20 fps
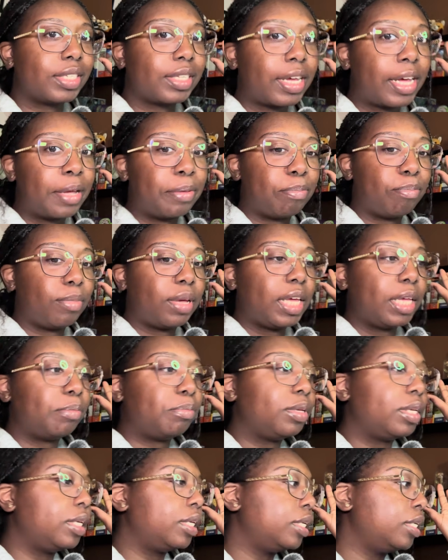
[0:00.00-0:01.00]
I'm
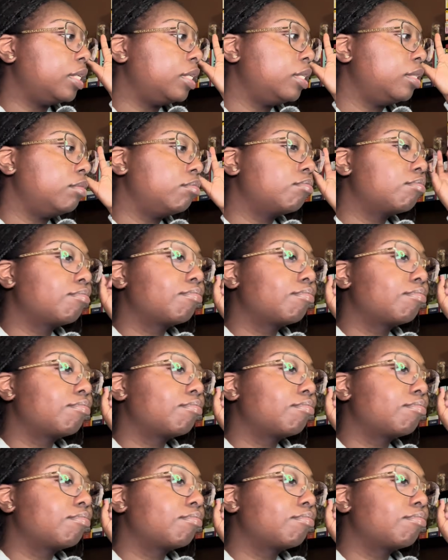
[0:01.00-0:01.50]
maybe